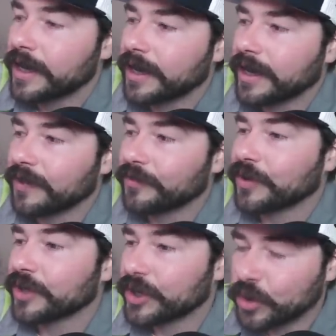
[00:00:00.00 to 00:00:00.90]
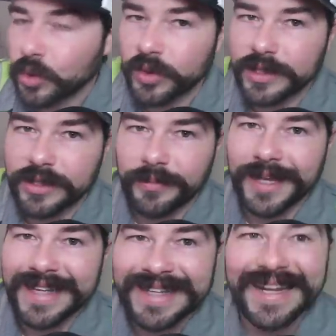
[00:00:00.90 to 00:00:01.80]
uh, very cool that they're
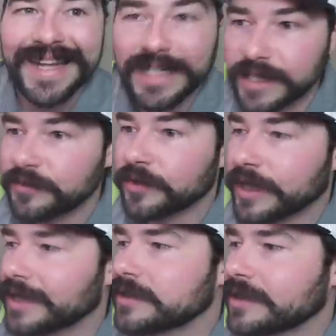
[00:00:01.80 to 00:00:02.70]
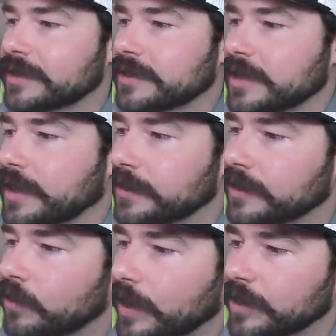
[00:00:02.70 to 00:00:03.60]
making a different engine design.
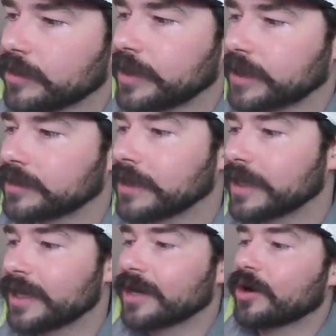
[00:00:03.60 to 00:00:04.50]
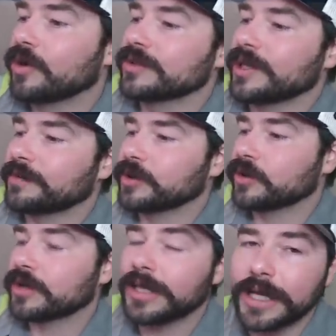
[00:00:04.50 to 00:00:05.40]
Whether it holds up to
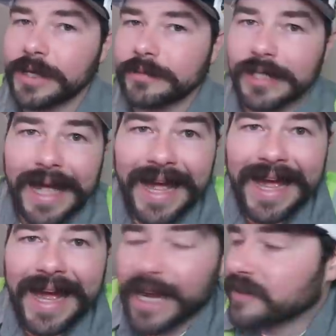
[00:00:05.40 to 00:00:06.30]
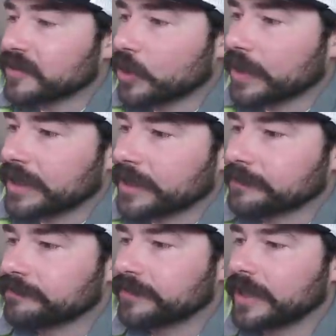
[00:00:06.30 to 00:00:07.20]
their claims, I have no idea.
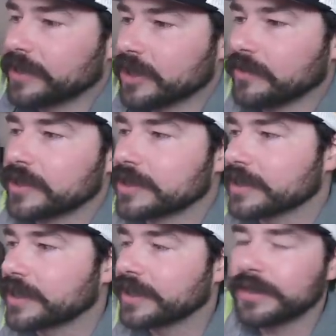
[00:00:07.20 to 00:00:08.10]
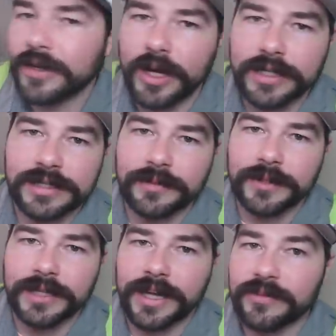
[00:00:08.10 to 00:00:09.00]
It's obviously not
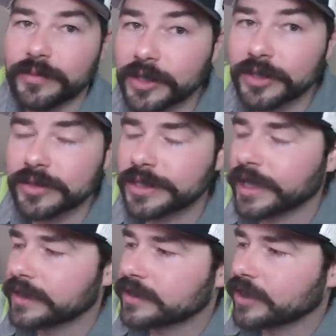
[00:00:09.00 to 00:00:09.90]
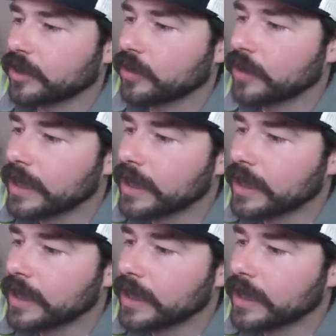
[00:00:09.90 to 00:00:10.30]
something they have produced yet, so